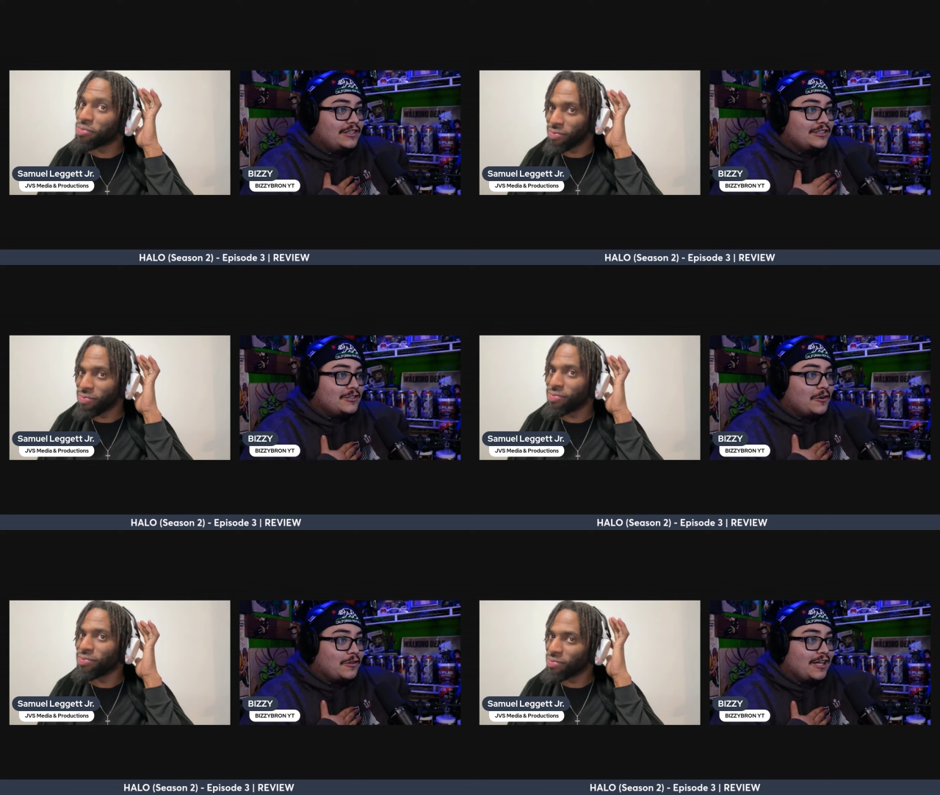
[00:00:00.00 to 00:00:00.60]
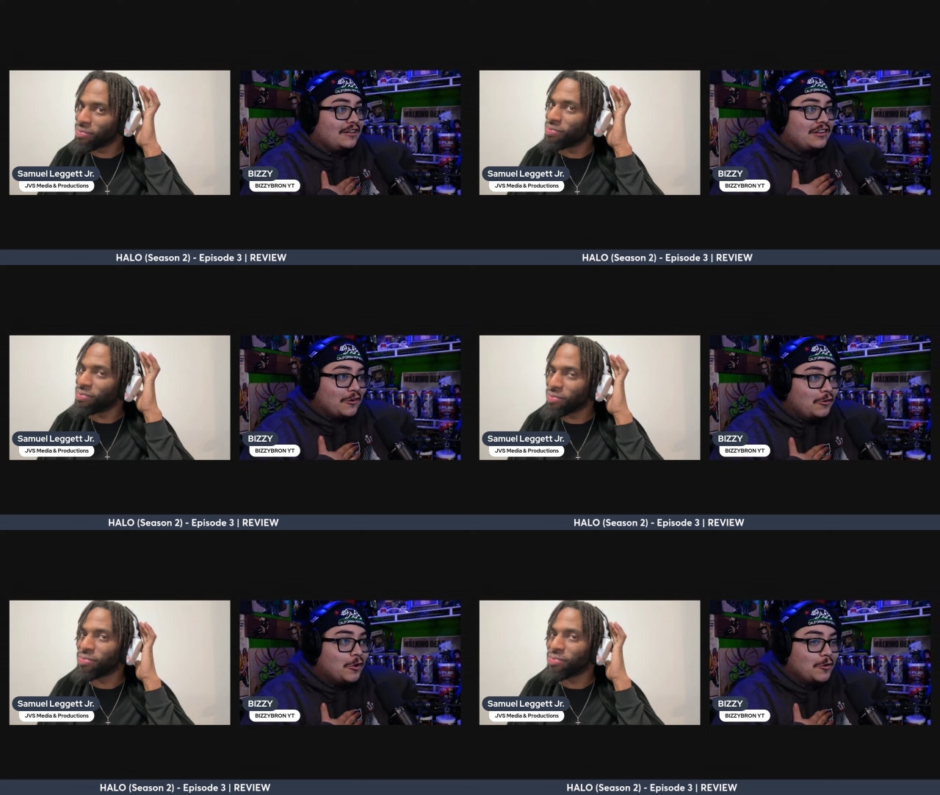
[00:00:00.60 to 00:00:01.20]
Speaker 1: to go like
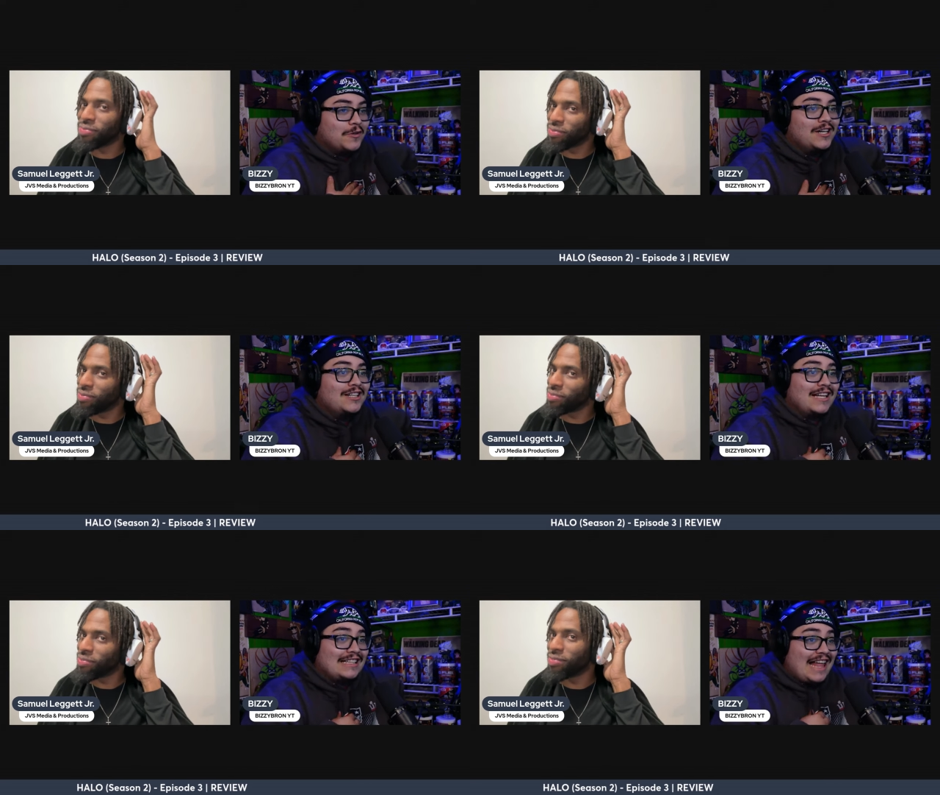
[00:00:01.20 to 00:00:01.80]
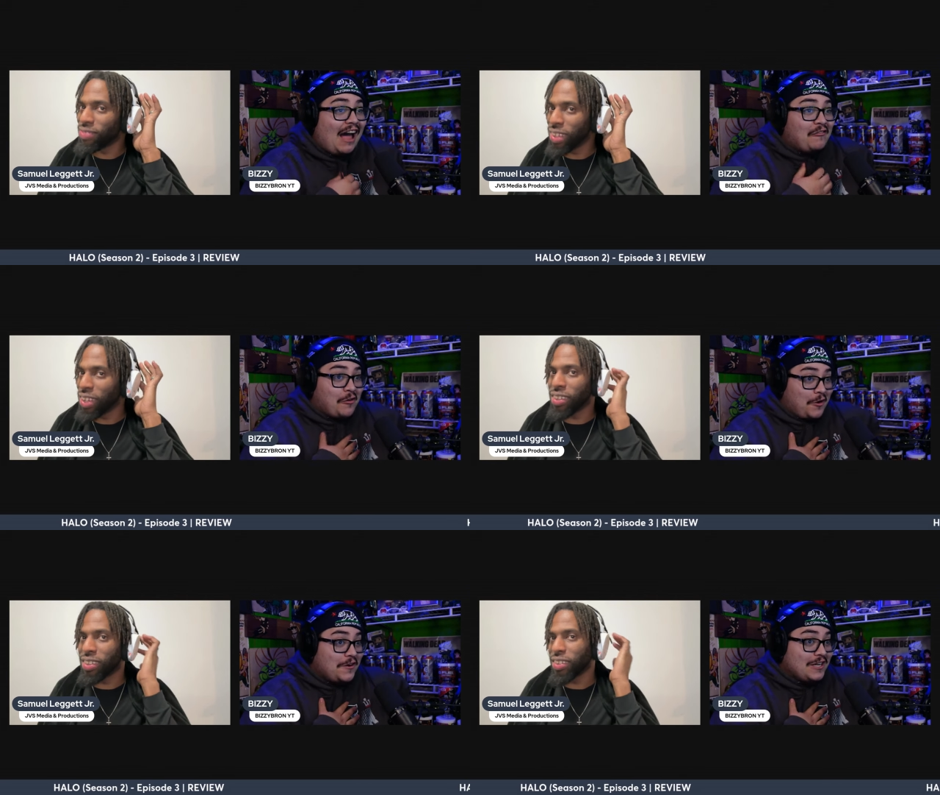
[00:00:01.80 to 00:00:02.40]
solo. Like yeah. that
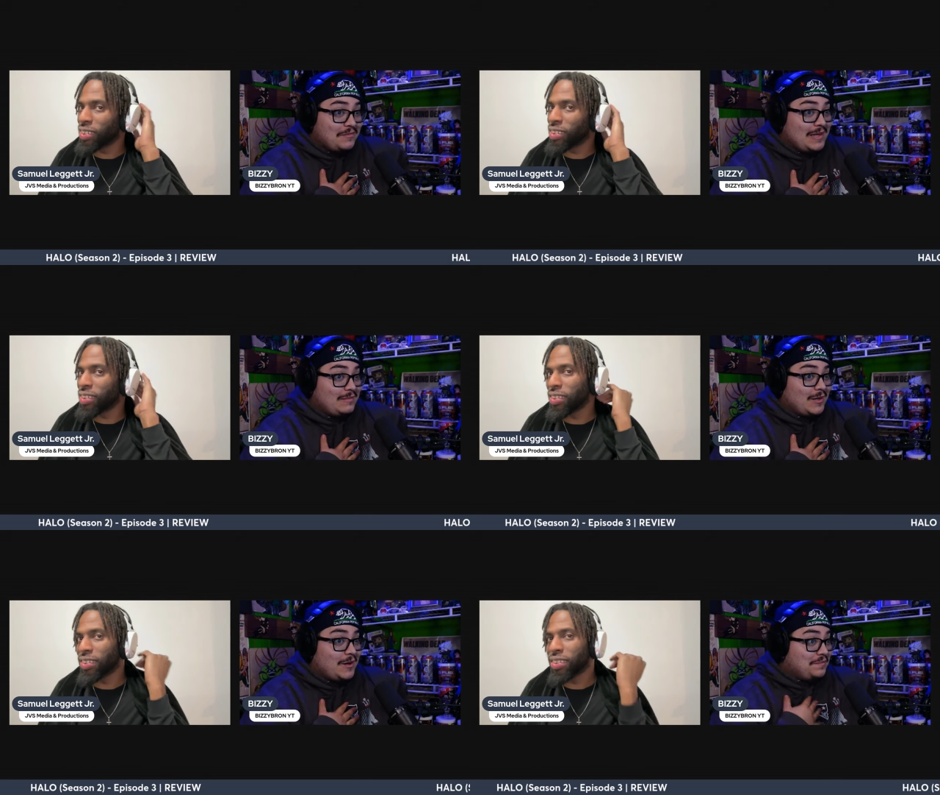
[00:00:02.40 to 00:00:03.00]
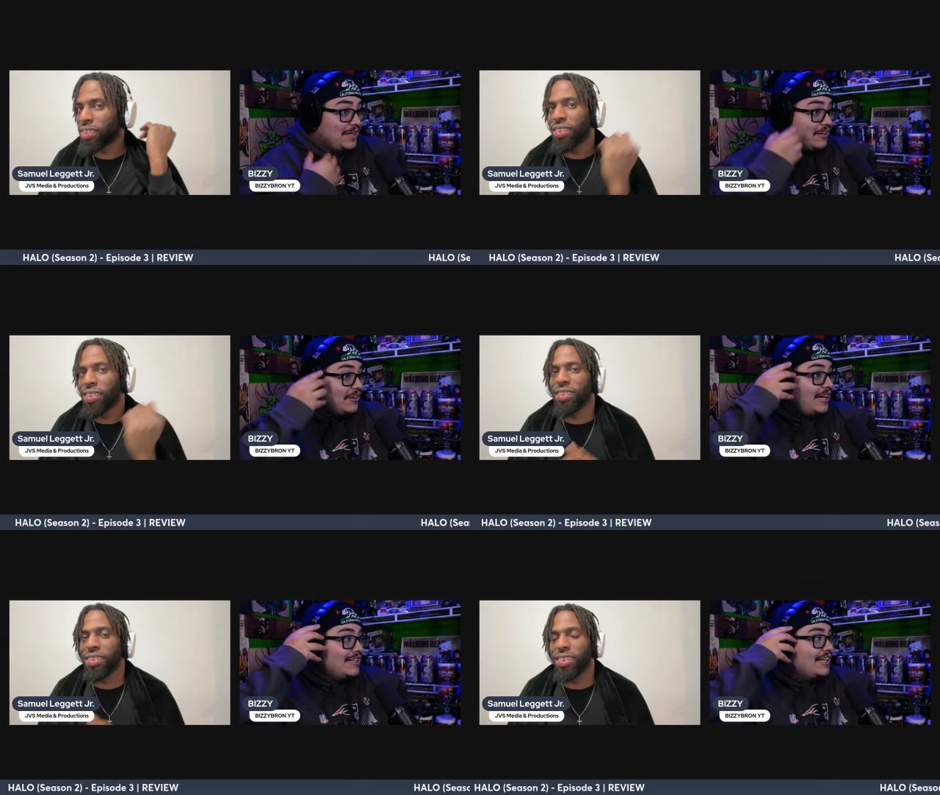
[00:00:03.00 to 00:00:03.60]
worried me, bro. I'm like,
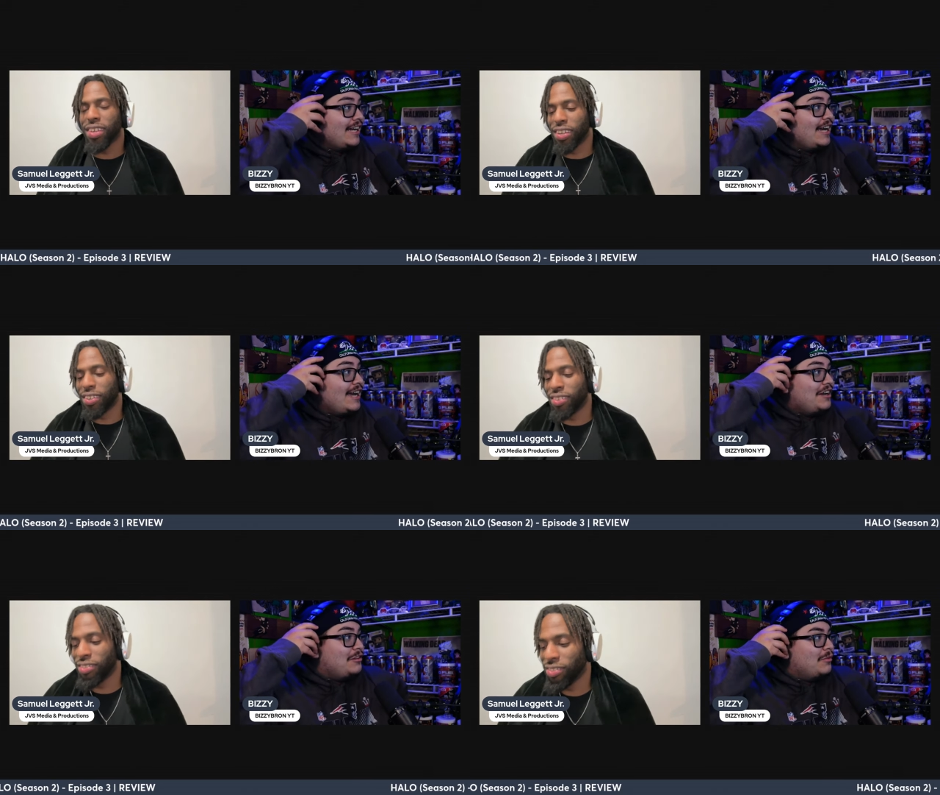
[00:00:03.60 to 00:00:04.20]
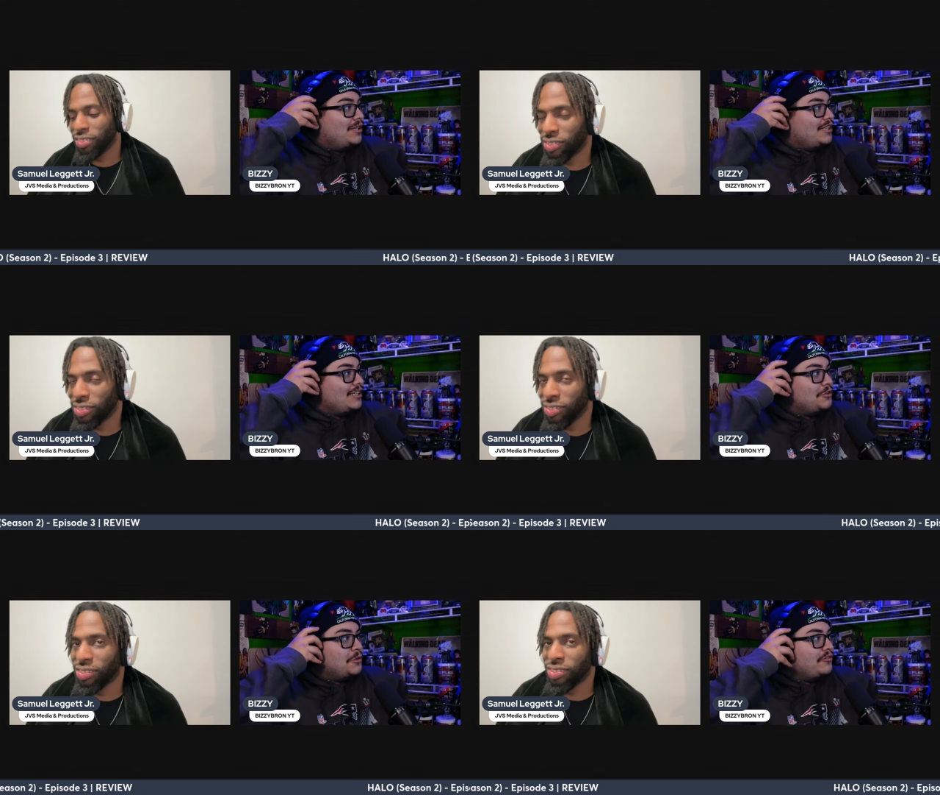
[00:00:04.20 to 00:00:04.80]
okay, yeah. like it's one thing to
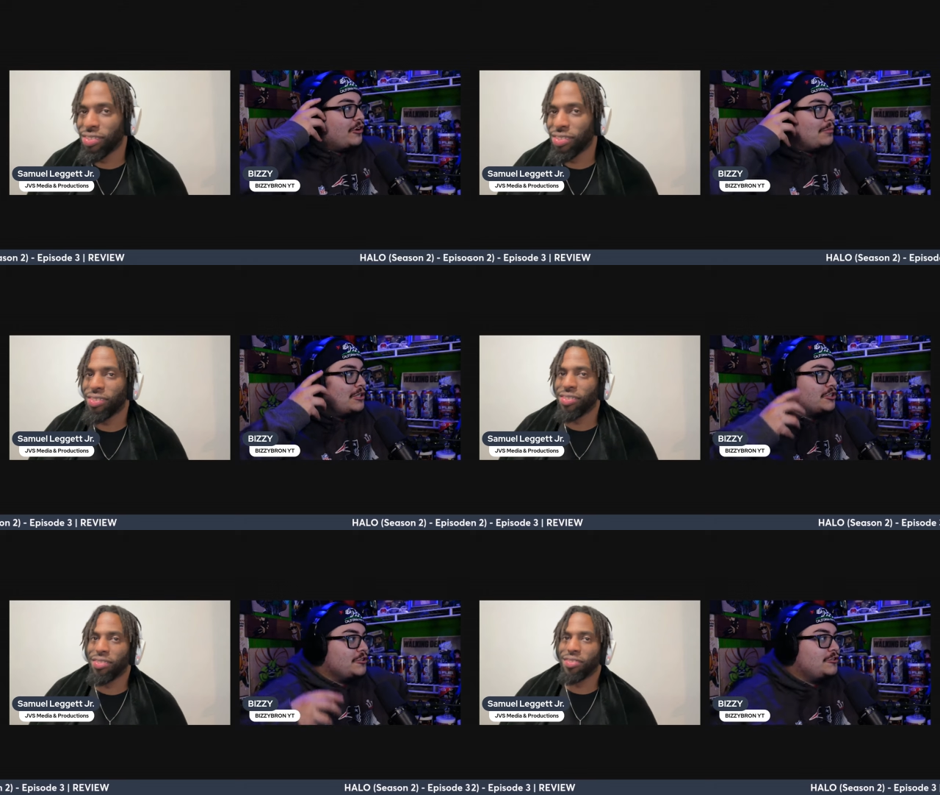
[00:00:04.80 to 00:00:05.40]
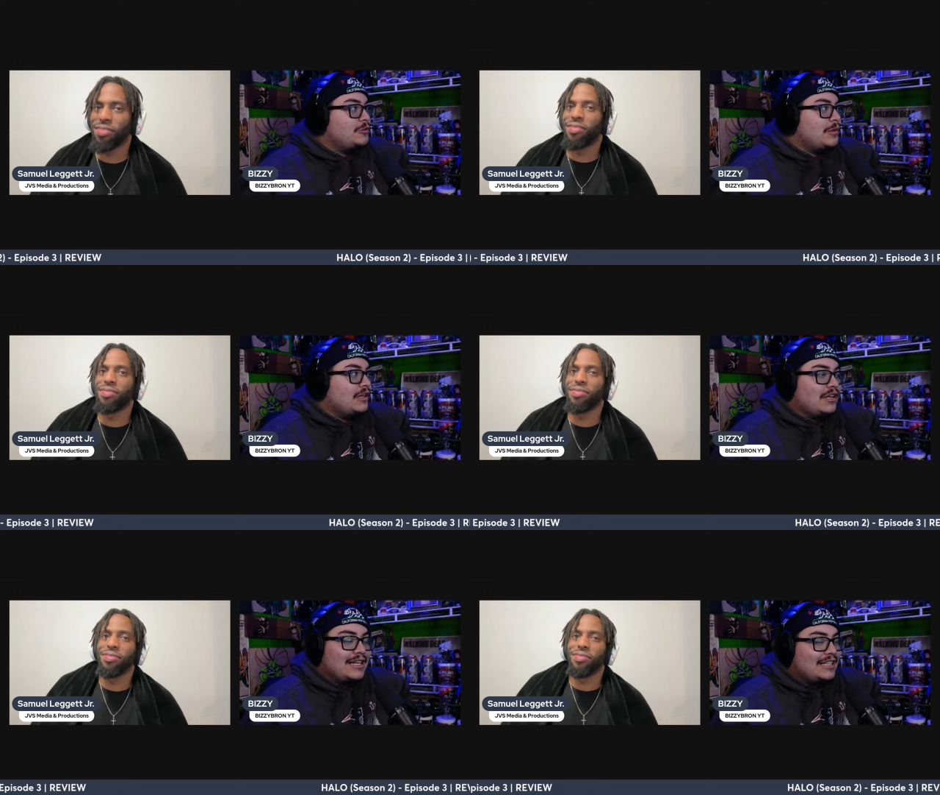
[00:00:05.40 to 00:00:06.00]
do it for a mission or two, but it's
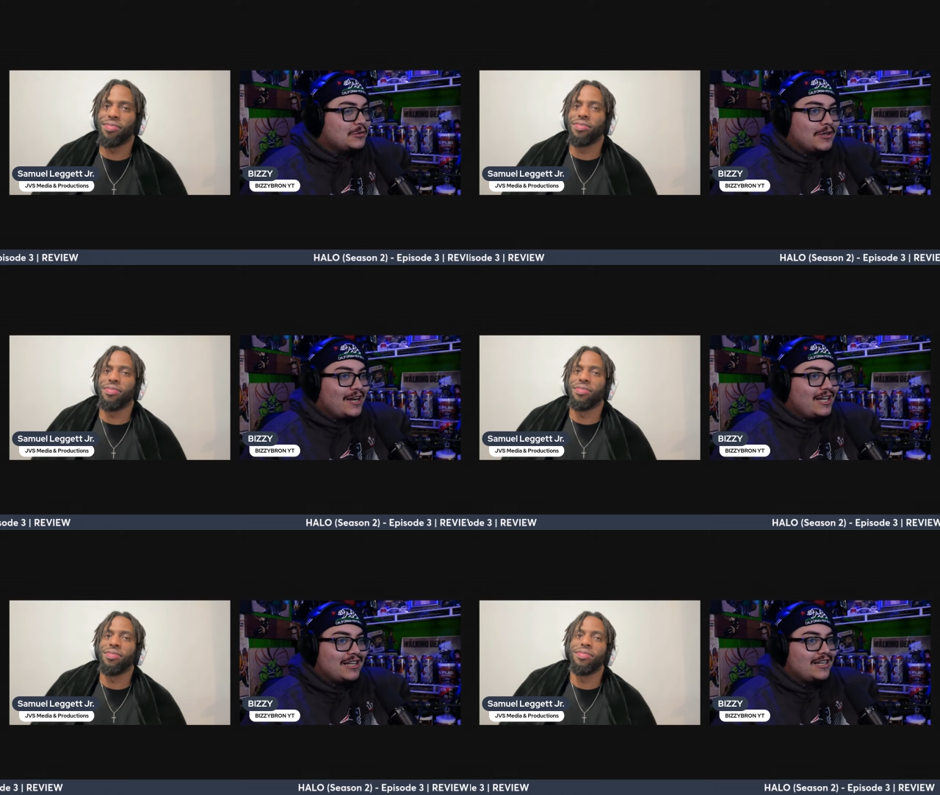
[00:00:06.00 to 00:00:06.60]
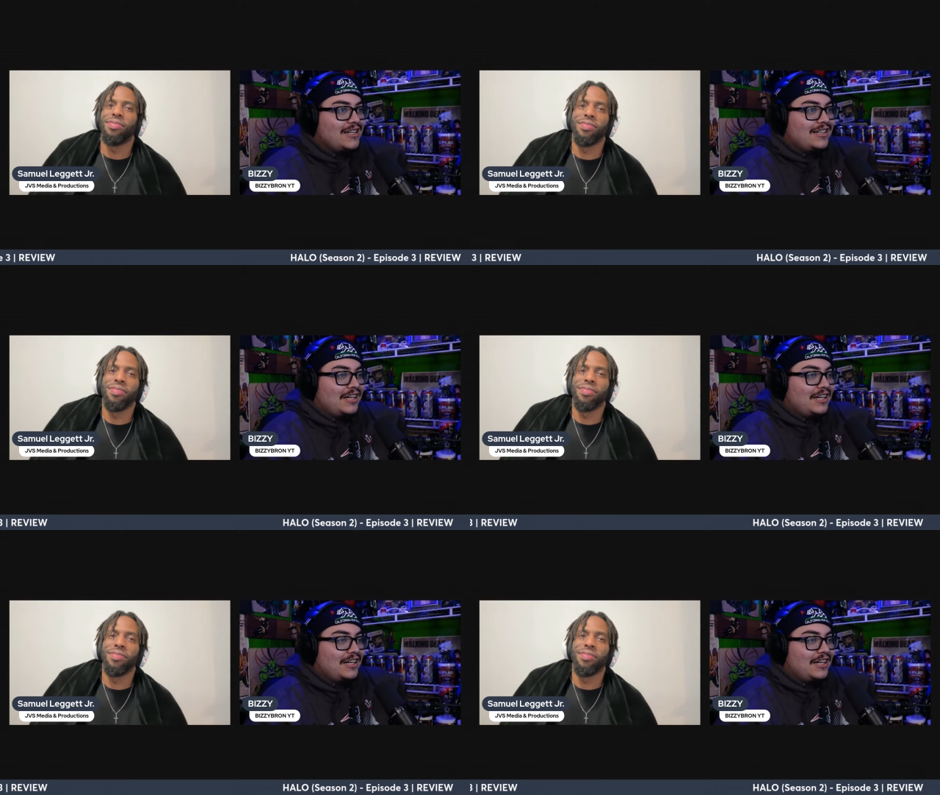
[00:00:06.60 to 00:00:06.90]
gonna get to her head. Like